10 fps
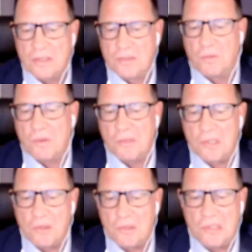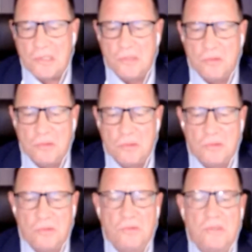So we will continue to
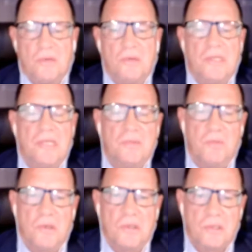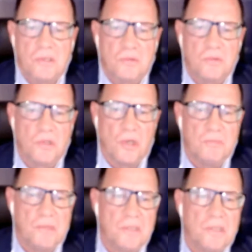use our network to
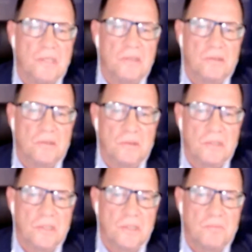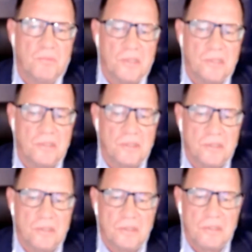German and Turkish
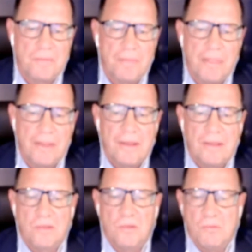politicians to